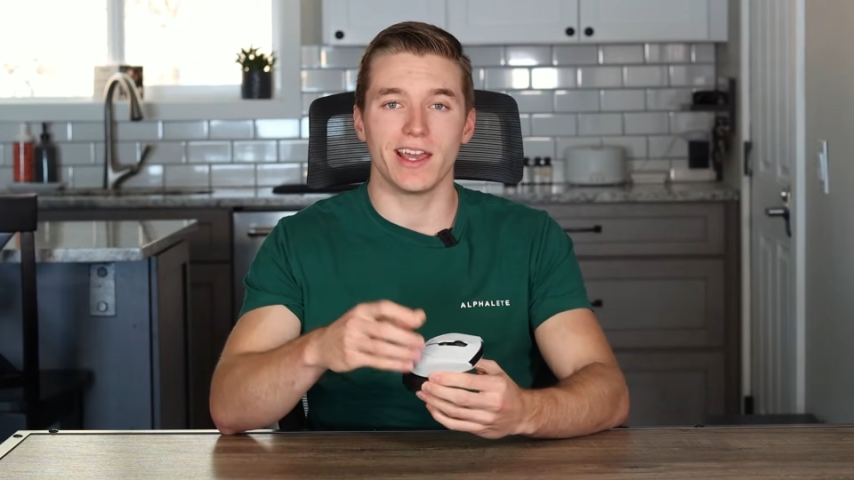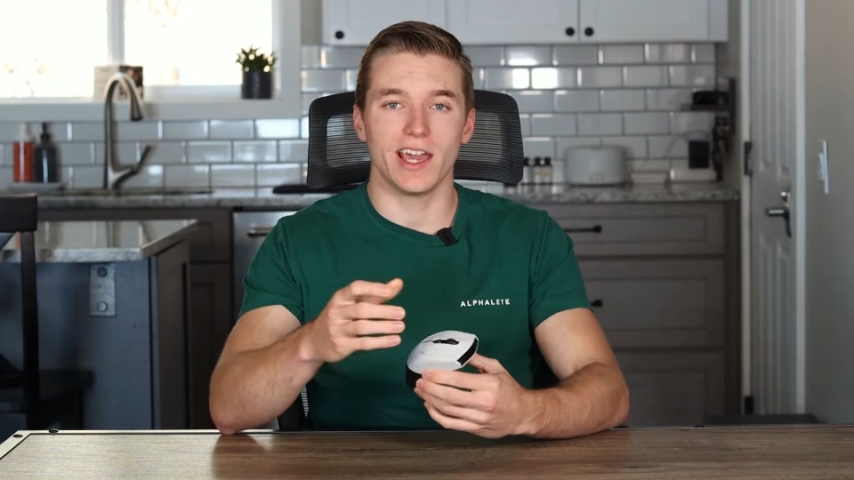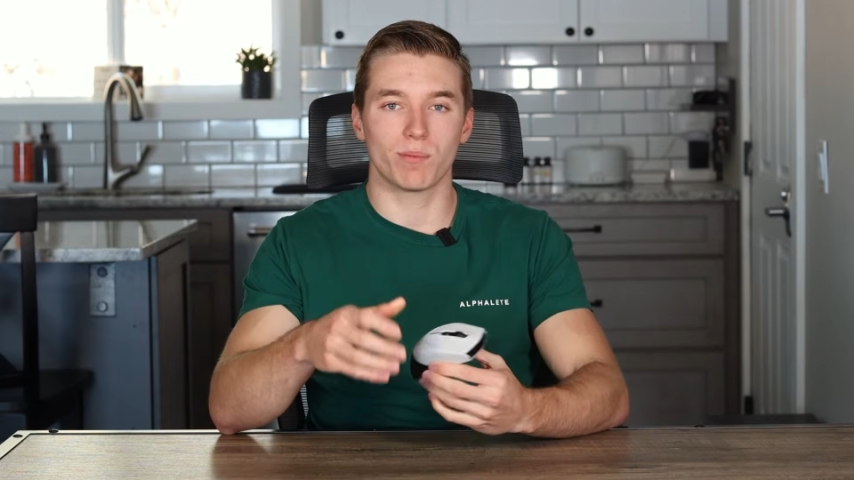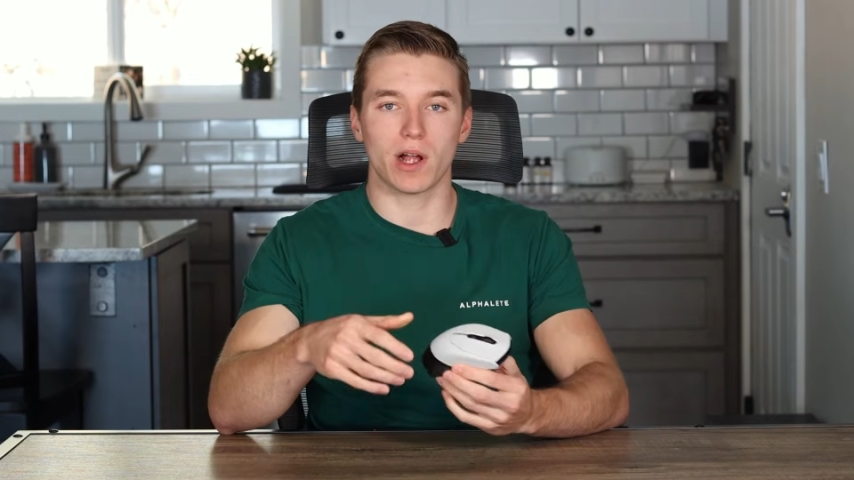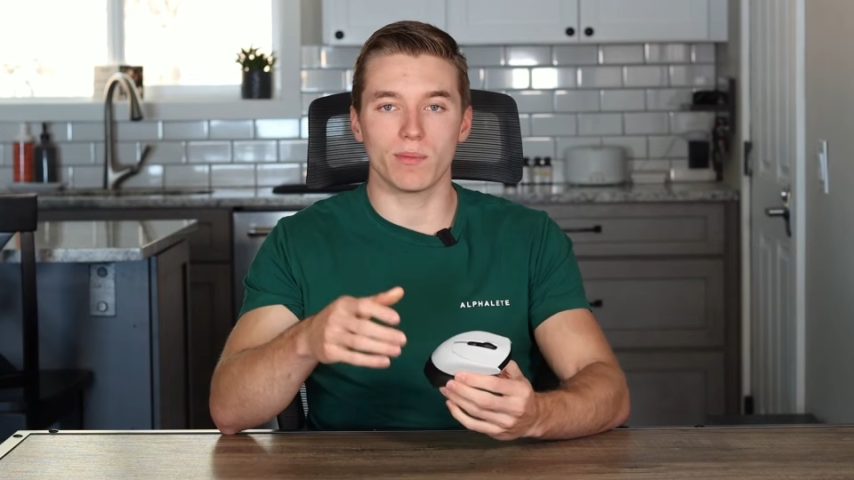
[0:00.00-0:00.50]

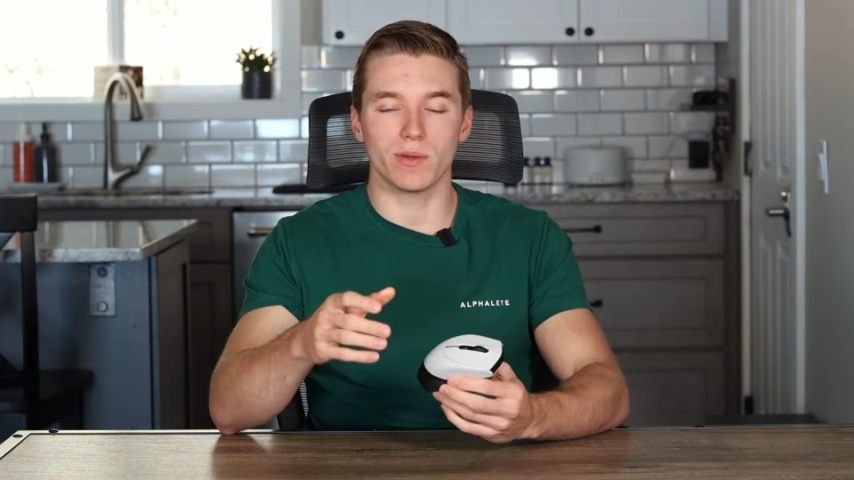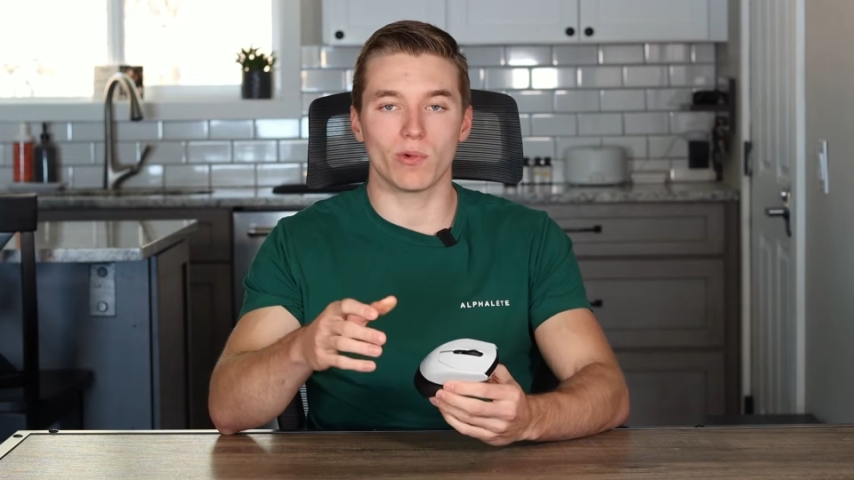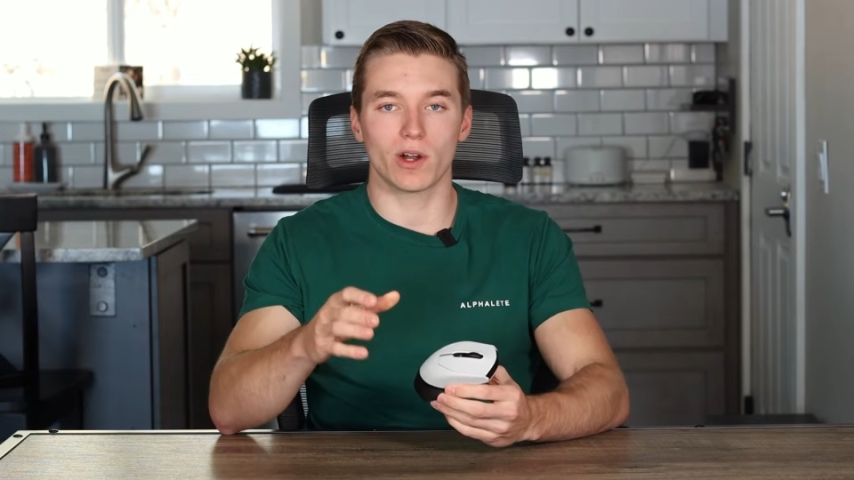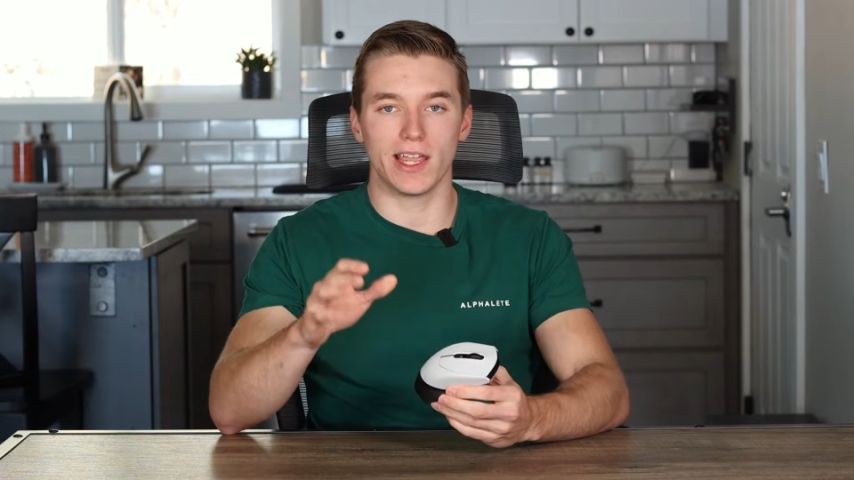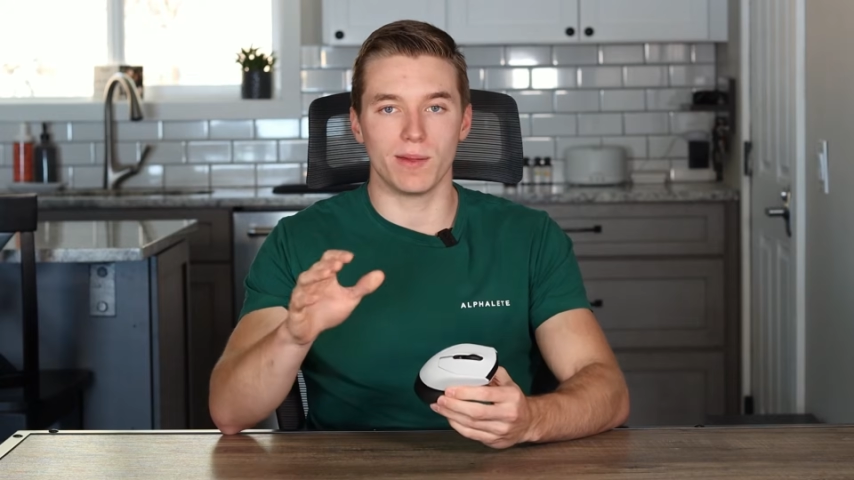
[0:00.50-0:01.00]
and probably
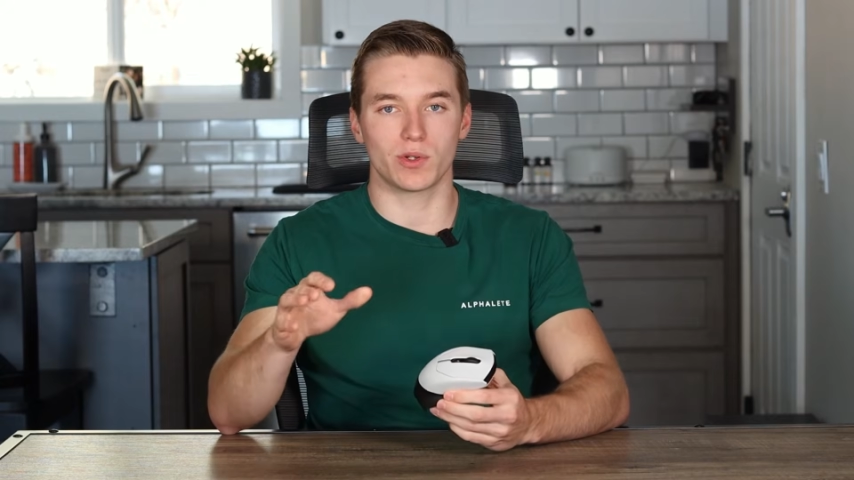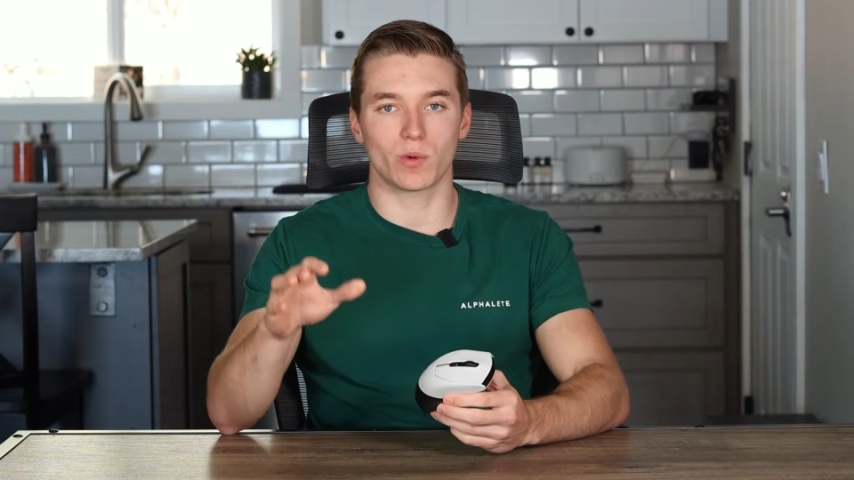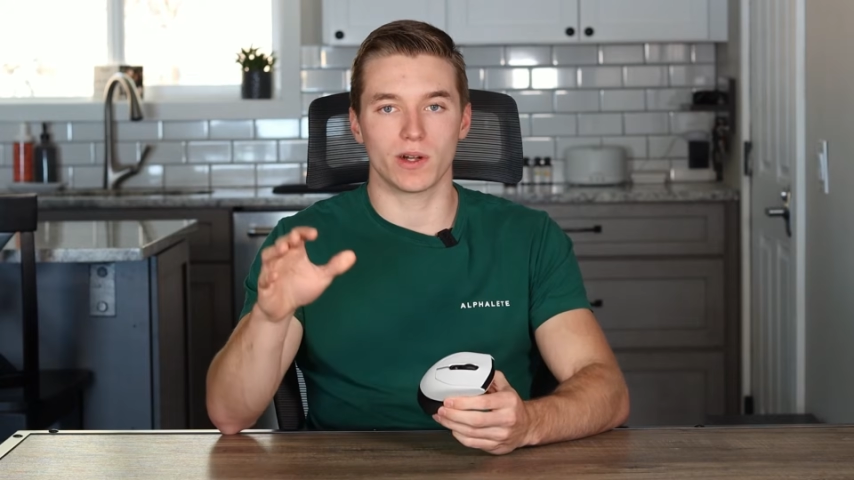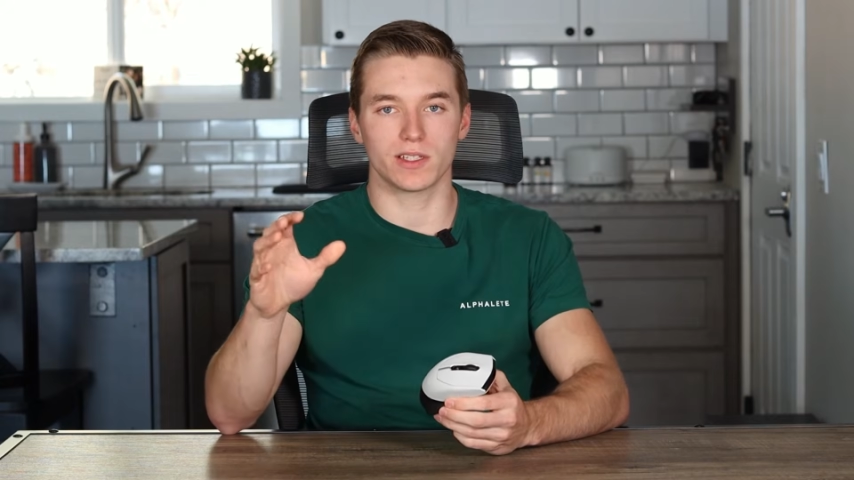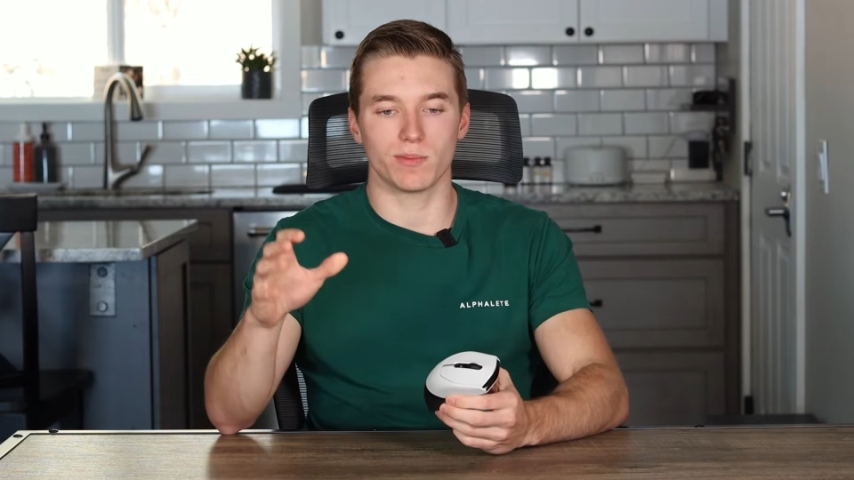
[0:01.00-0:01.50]
more aimed
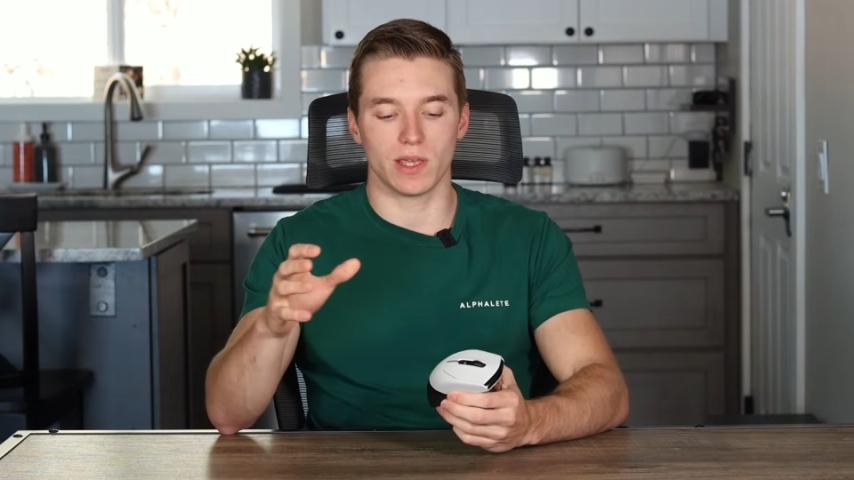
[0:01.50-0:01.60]
towards